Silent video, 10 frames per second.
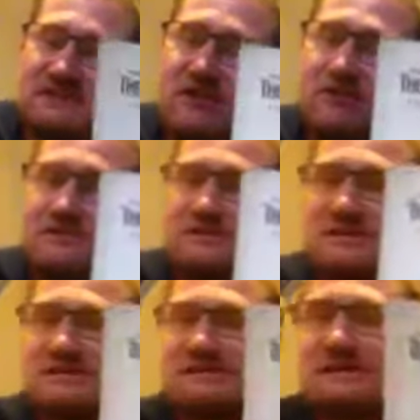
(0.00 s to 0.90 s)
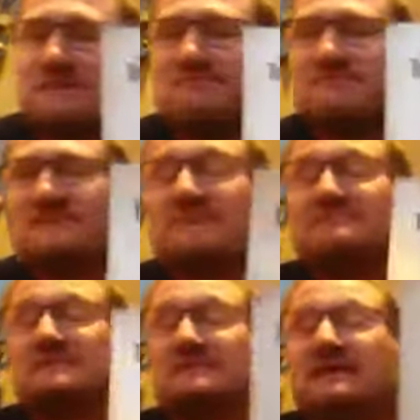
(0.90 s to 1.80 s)
Laurel, she's
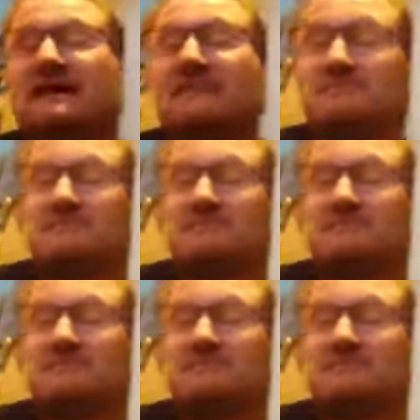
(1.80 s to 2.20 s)
emptied the